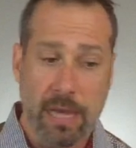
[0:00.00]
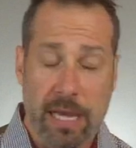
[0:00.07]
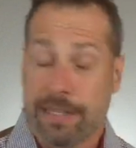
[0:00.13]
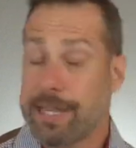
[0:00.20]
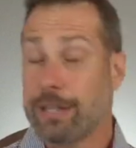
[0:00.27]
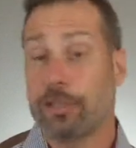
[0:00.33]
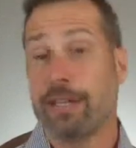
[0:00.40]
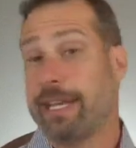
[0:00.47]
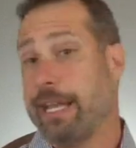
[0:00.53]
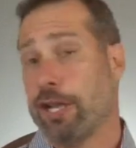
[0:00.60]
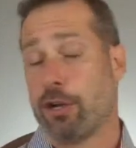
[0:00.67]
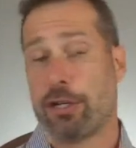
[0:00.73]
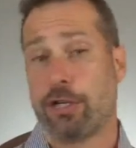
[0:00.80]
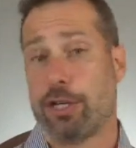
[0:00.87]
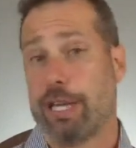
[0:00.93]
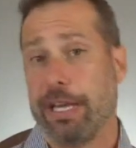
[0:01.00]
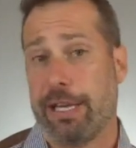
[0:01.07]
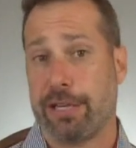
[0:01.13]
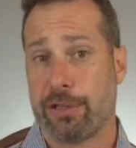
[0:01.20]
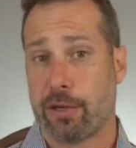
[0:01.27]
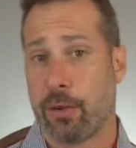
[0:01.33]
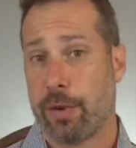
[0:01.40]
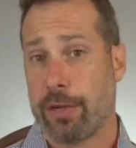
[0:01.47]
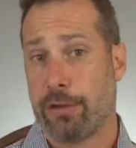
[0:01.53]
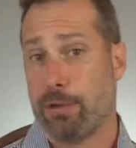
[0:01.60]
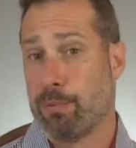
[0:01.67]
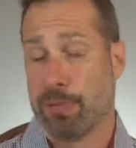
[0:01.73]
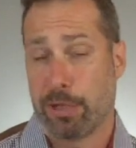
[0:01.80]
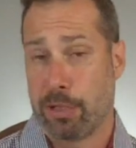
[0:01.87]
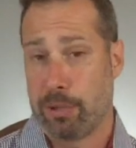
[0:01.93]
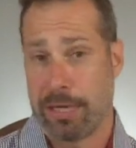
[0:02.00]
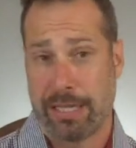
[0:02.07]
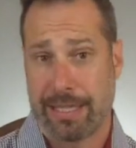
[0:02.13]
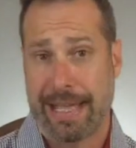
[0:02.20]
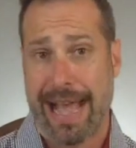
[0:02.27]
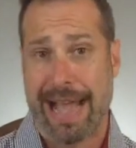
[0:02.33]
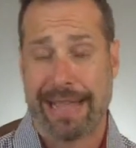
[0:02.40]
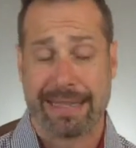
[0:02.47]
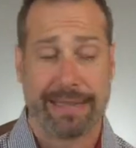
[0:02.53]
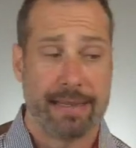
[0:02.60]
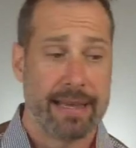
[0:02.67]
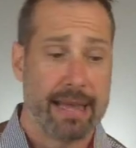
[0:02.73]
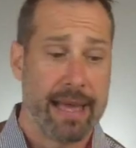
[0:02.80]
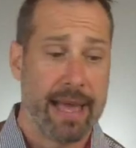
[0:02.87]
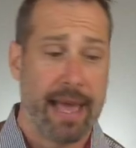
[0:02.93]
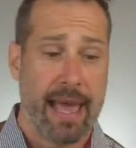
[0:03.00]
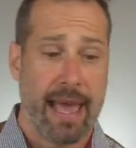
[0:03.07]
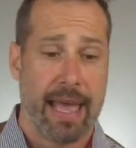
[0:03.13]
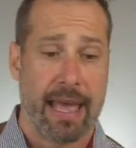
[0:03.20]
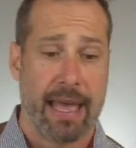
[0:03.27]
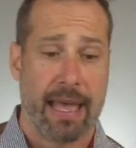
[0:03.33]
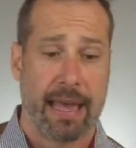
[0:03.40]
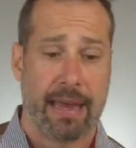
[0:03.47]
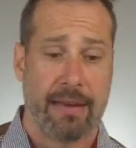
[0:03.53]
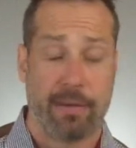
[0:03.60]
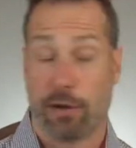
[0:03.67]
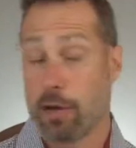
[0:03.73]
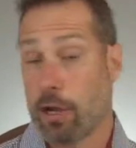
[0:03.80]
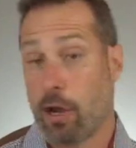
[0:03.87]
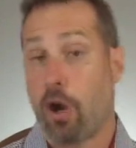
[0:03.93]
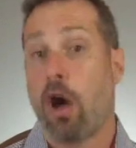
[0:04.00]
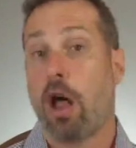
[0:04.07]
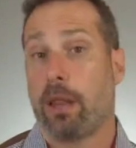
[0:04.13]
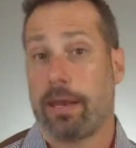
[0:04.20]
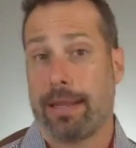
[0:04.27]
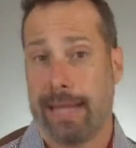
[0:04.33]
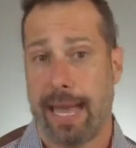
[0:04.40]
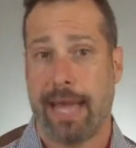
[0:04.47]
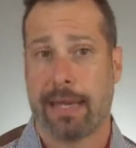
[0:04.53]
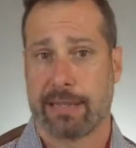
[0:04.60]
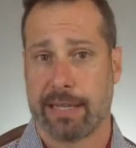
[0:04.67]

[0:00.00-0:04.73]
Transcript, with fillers: essentially he or she is going to put you on a statin and they're going to call it a day